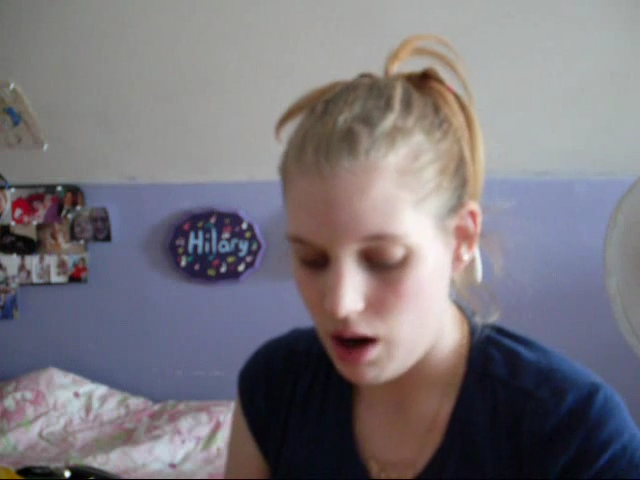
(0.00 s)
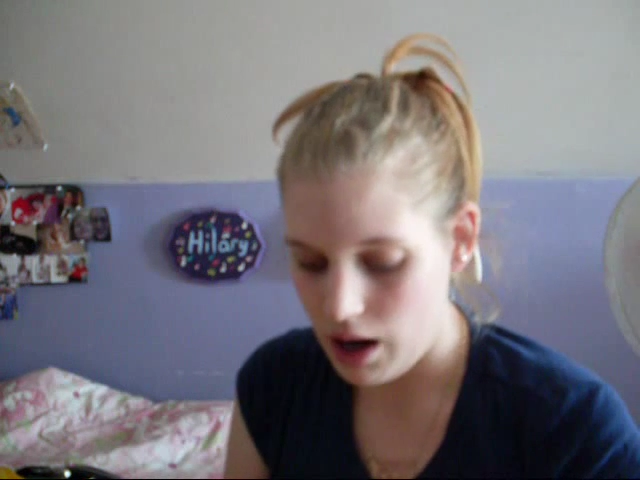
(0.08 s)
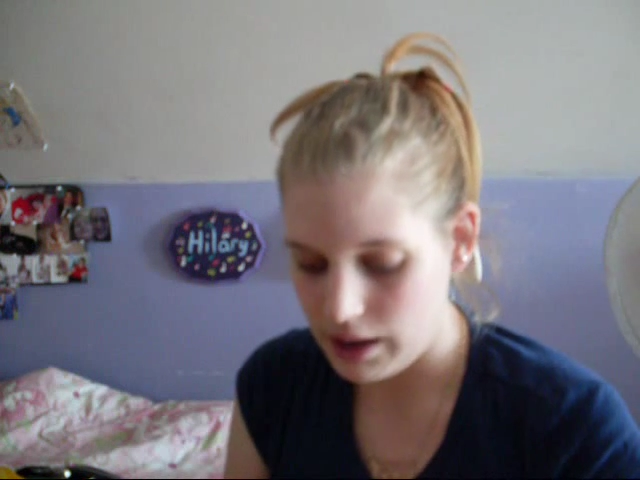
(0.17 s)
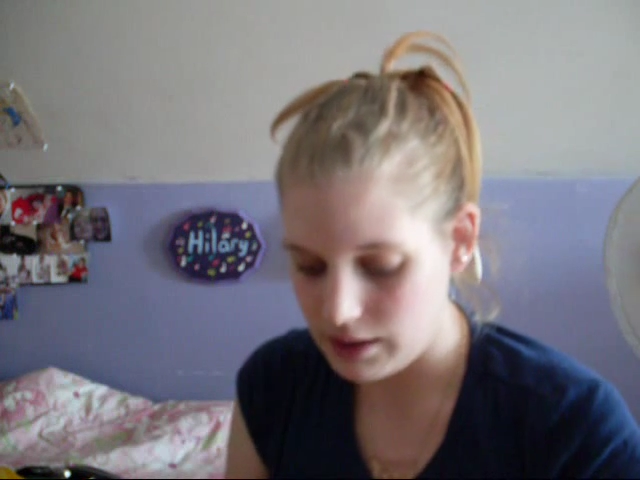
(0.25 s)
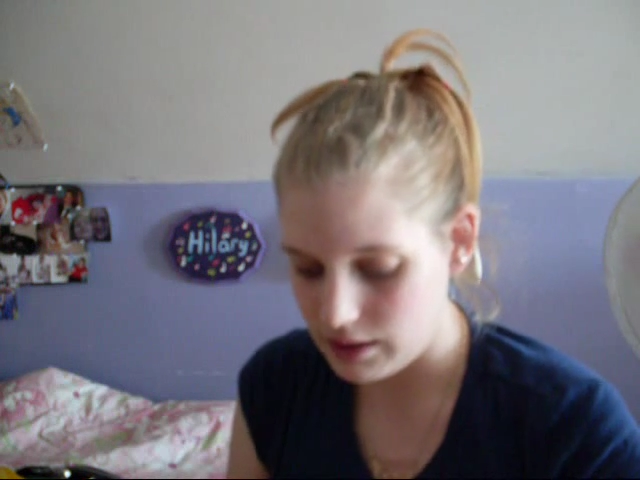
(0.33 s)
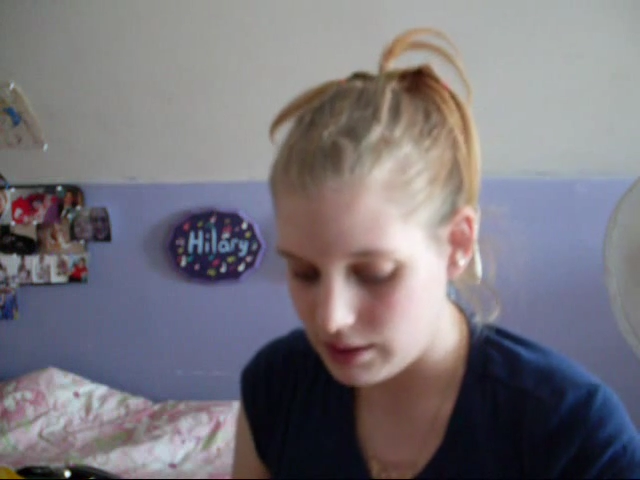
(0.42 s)

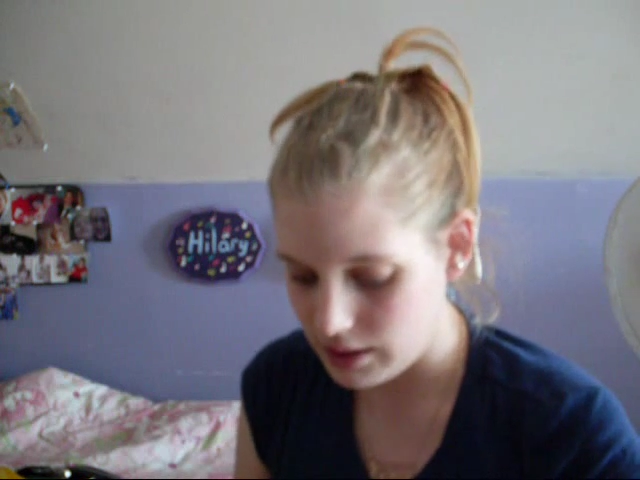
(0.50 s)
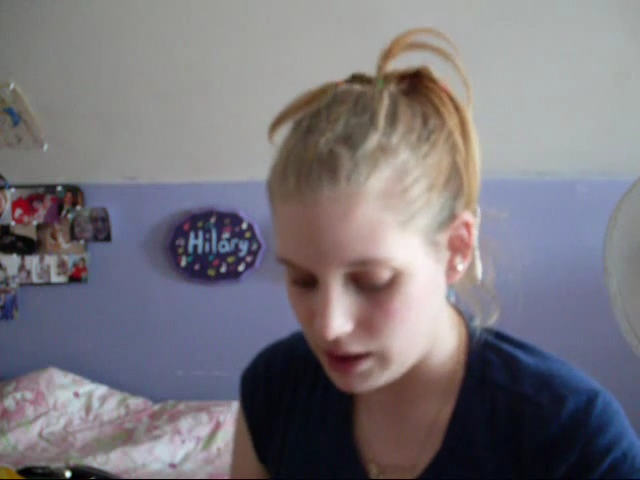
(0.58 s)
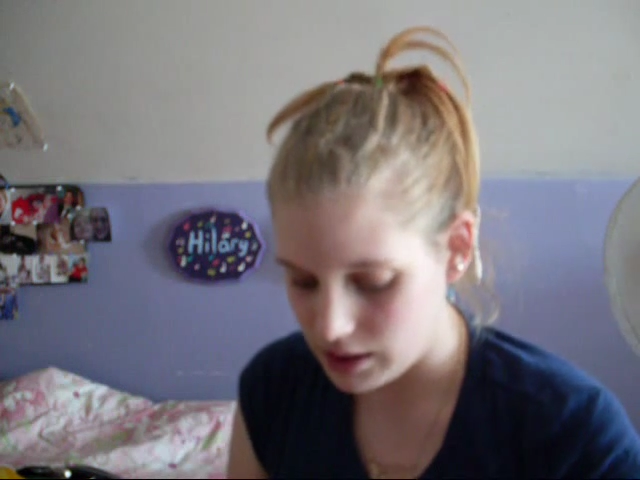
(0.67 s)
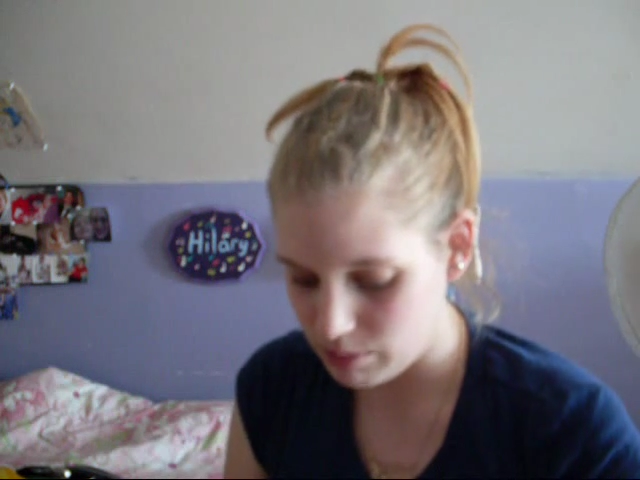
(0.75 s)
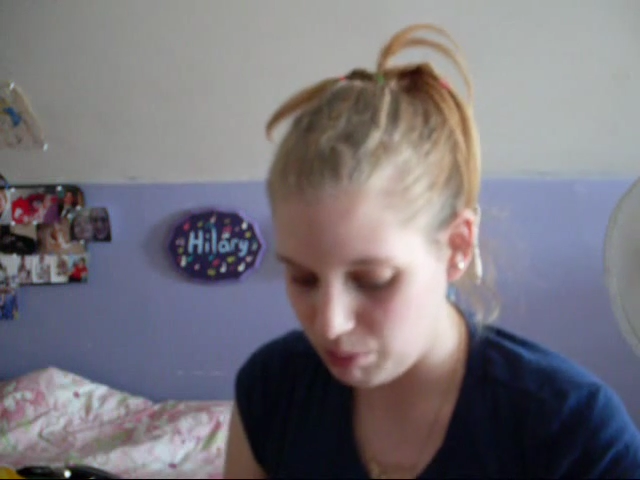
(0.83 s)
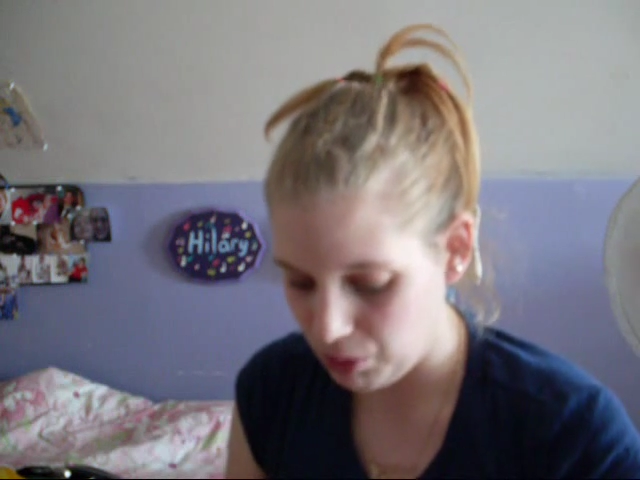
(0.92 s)
I did
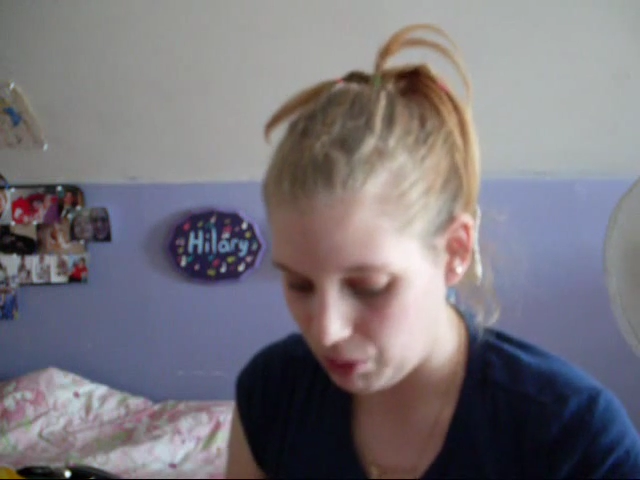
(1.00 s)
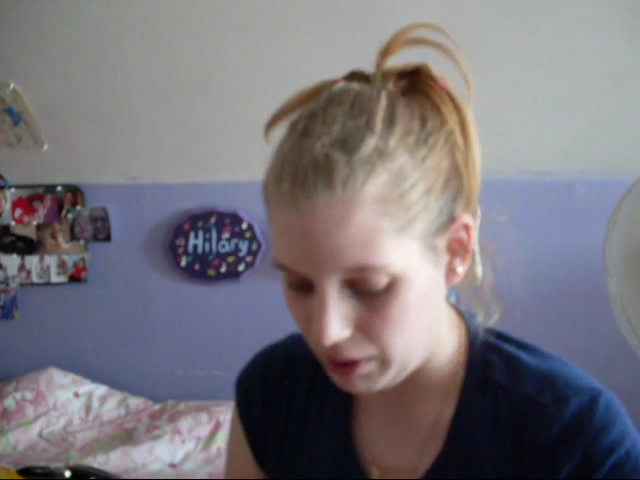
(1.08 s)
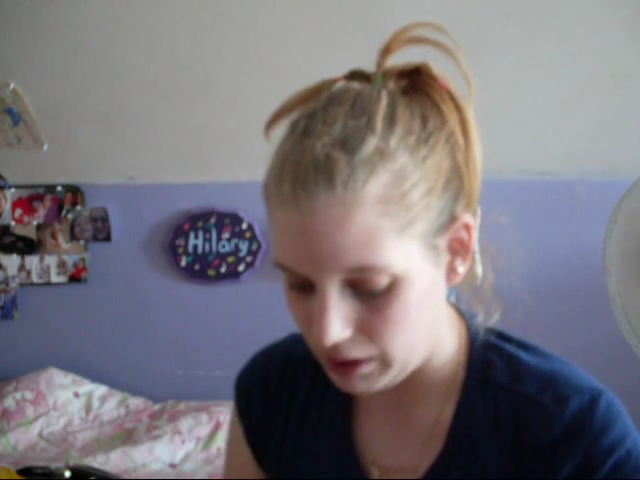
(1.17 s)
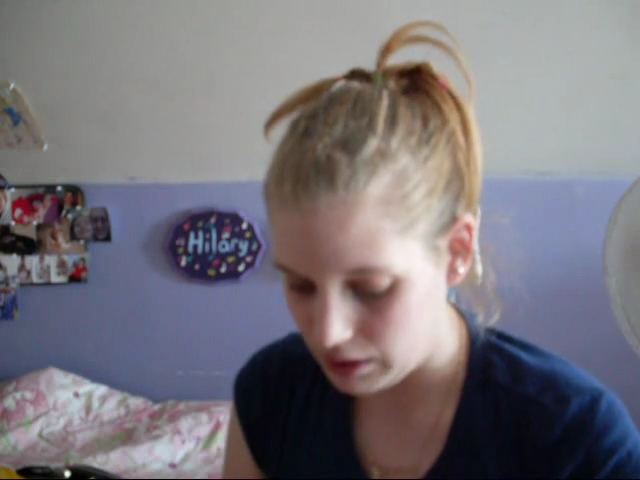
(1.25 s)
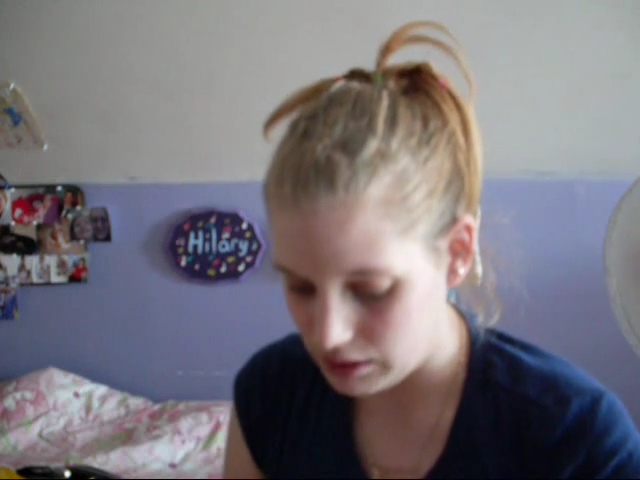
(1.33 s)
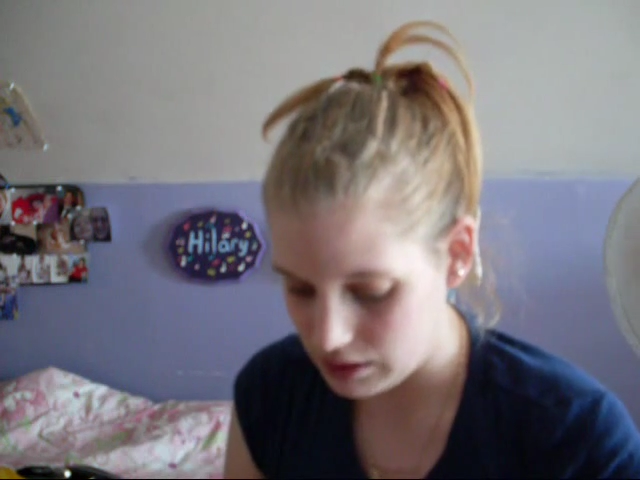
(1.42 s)
dance
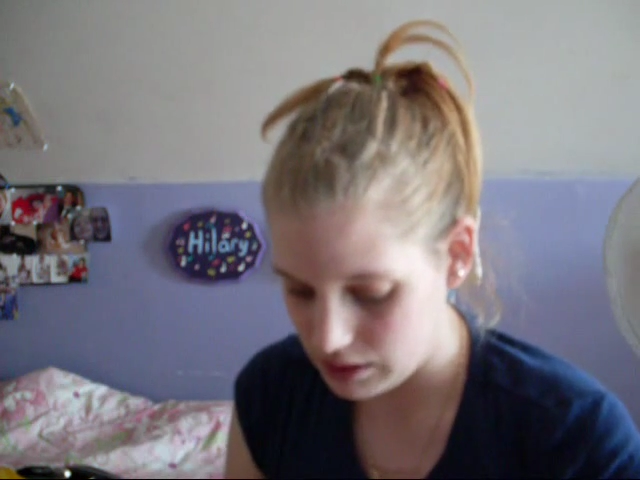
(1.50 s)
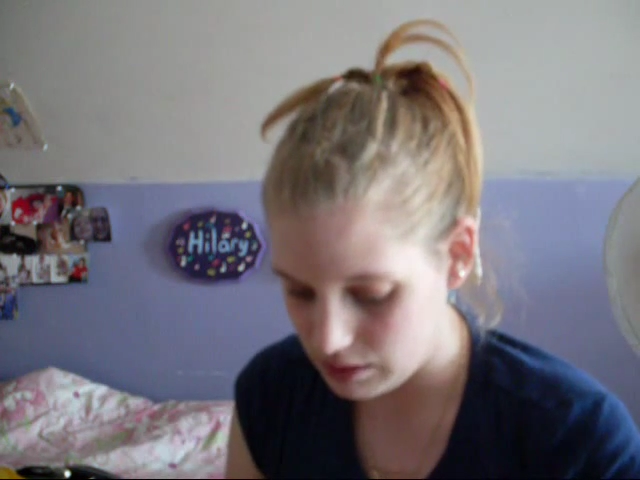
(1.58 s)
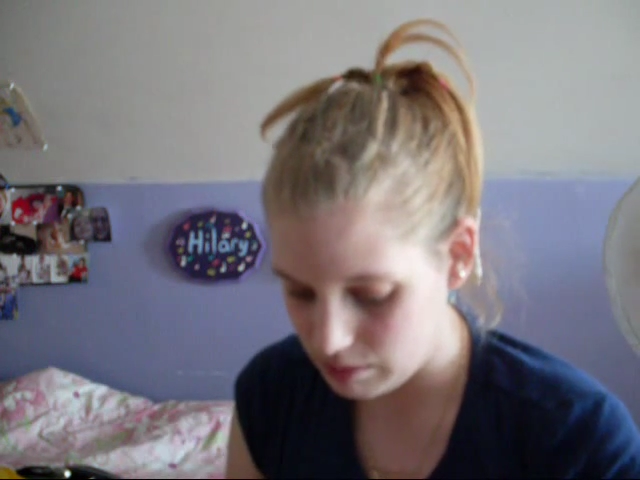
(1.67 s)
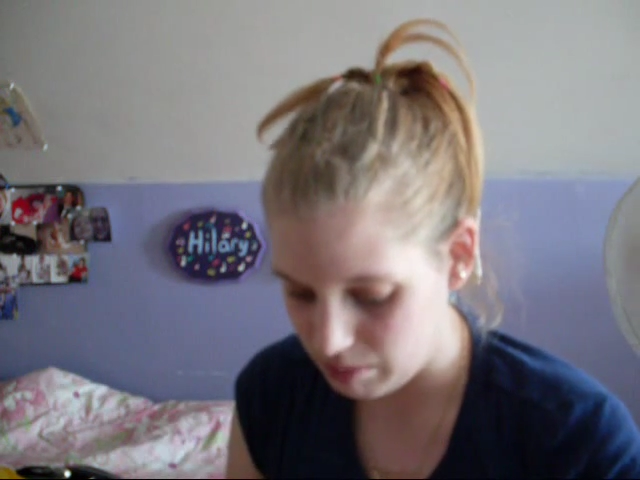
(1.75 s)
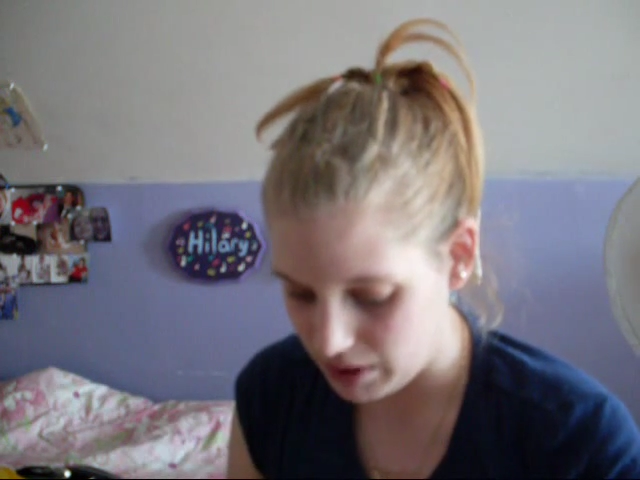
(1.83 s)
points,